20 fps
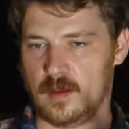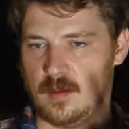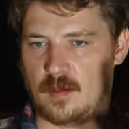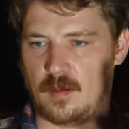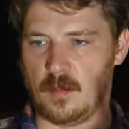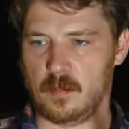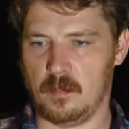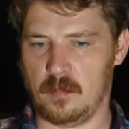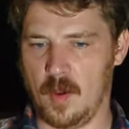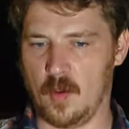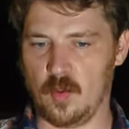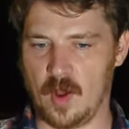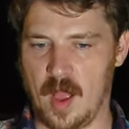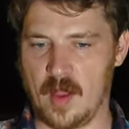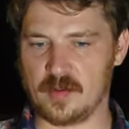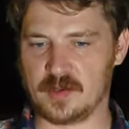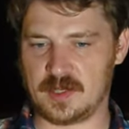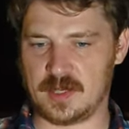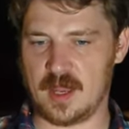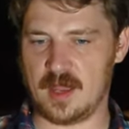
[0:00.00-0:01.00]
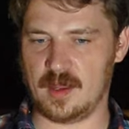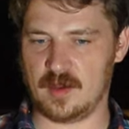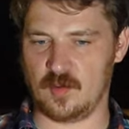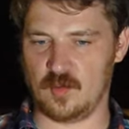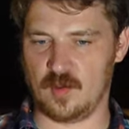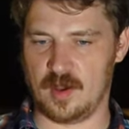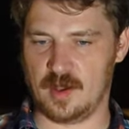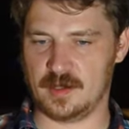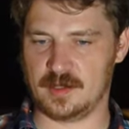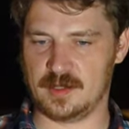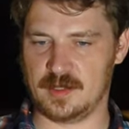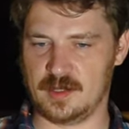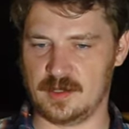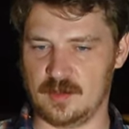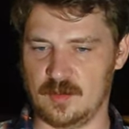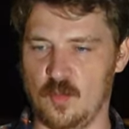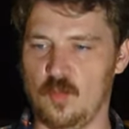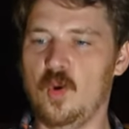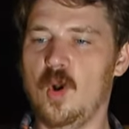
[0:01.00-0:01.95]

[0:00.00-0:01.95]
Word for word: But what I was saying was is what